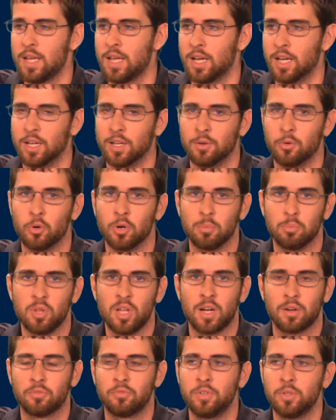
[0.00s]
on a
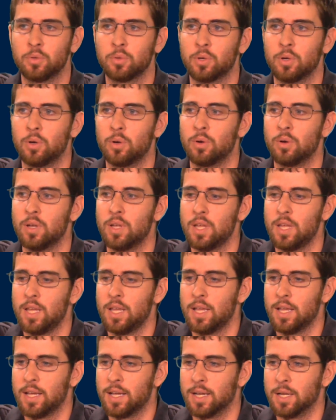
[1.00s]
blocked field goal.
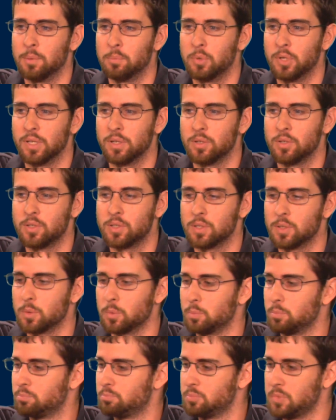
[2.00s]

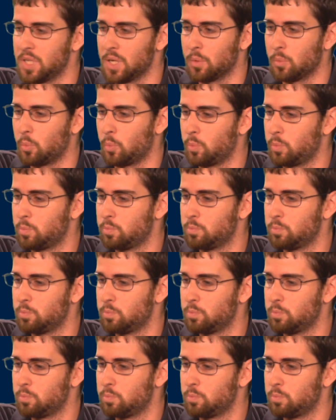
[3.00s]
Yeah,